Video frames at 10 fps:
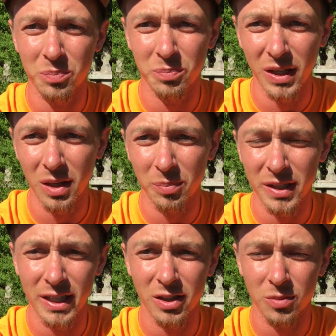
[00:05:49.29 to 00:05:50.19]
being a
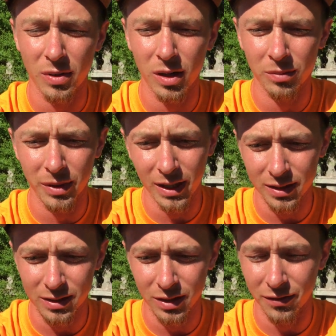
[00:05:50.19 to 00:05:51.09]
potential problem
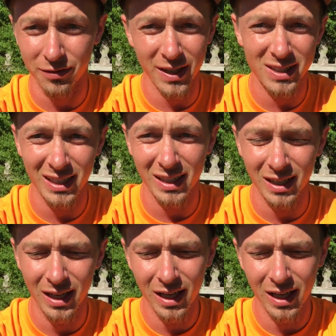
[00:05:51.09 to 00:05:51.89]
because you can fix it